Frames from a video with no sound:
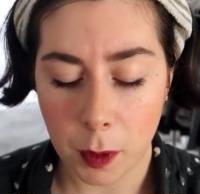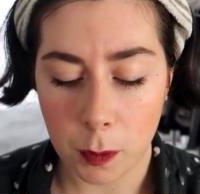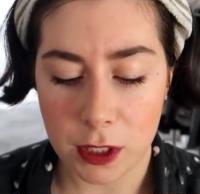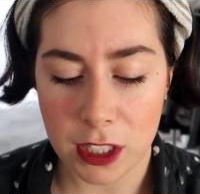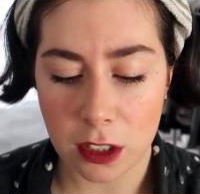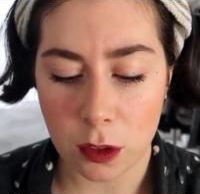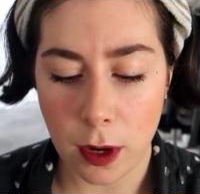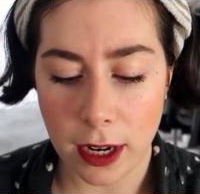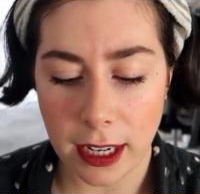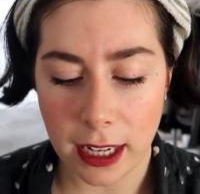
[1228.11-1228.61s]

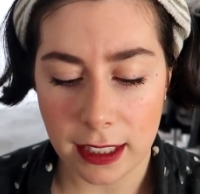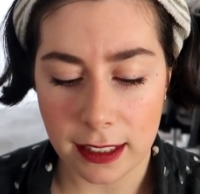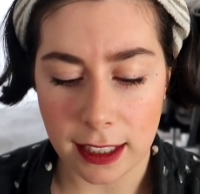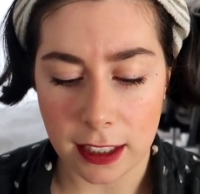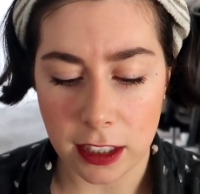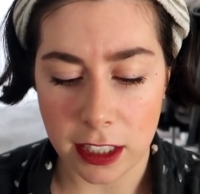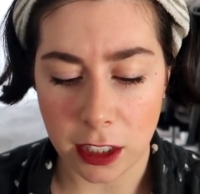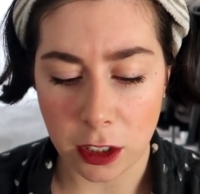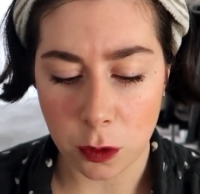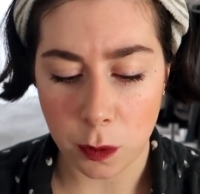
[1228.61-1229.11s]
which is quite nice
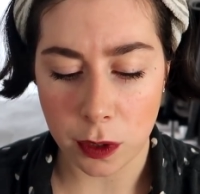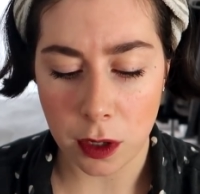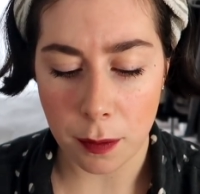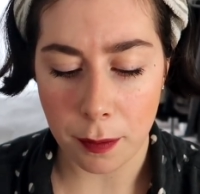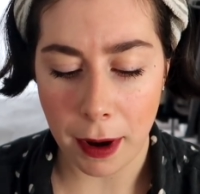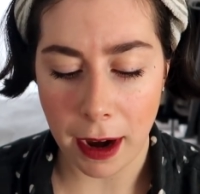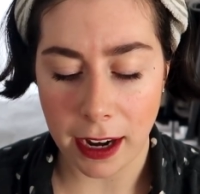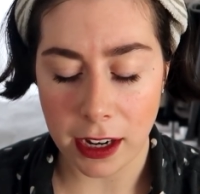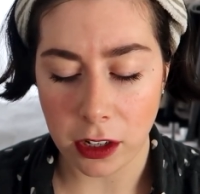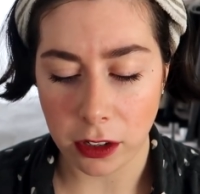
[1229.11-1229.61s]
actually, because we
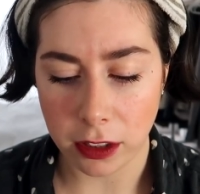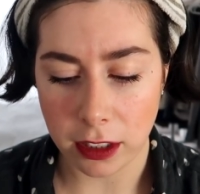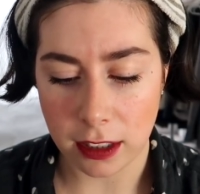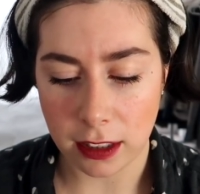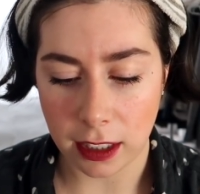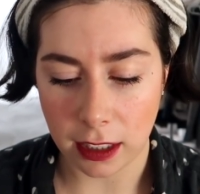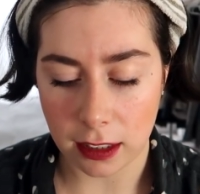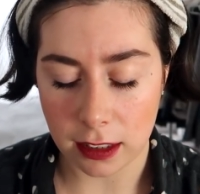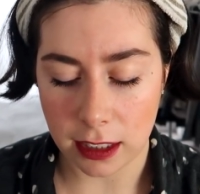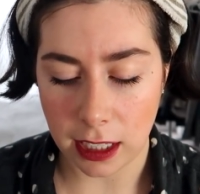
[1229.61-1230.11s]
got married on the
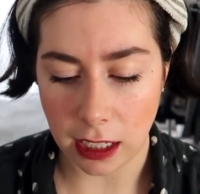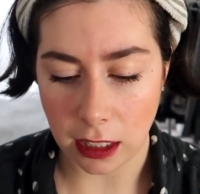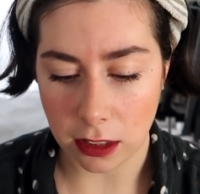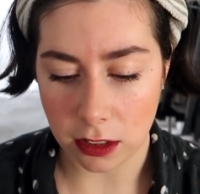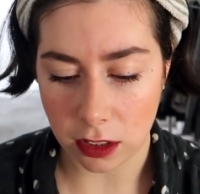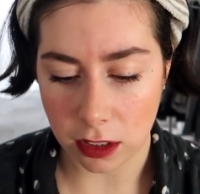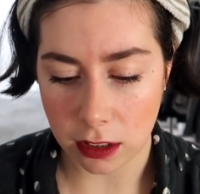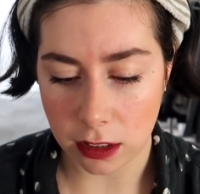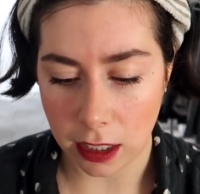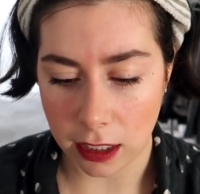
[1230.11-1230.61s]

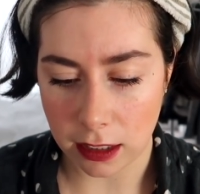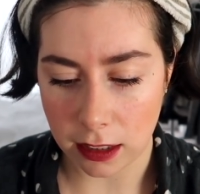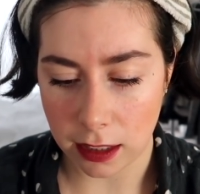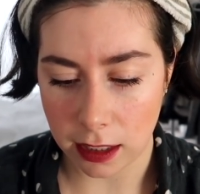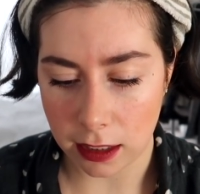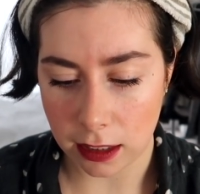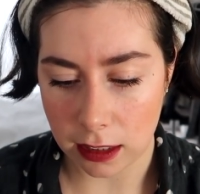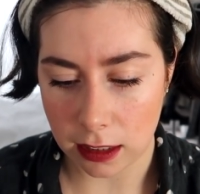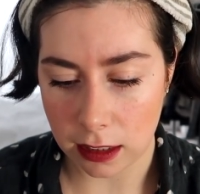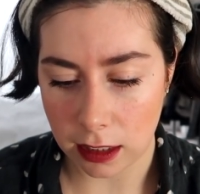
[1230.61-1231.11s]
16th, so it's nice that
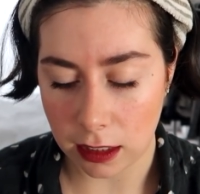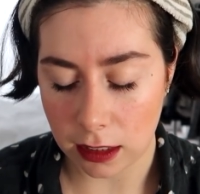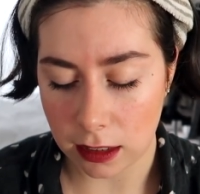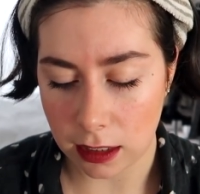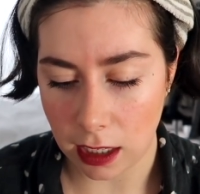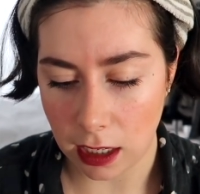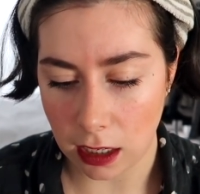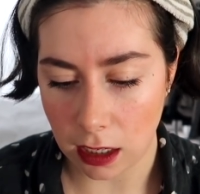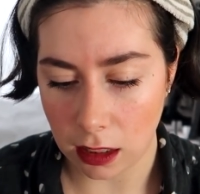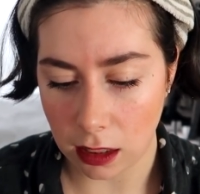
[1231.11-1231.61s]
there's a
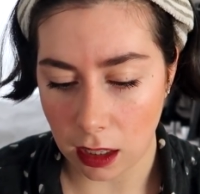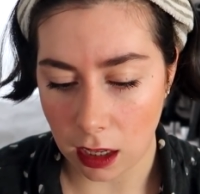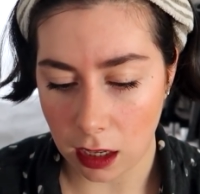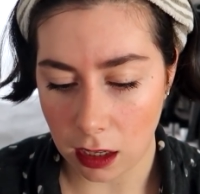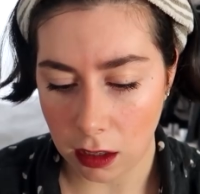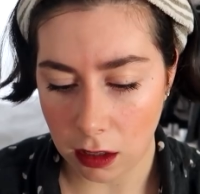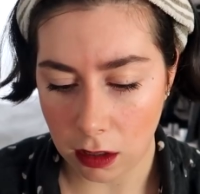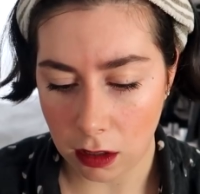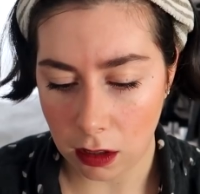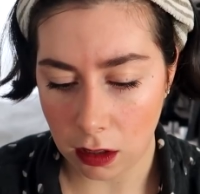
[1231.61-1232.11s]
16 in there.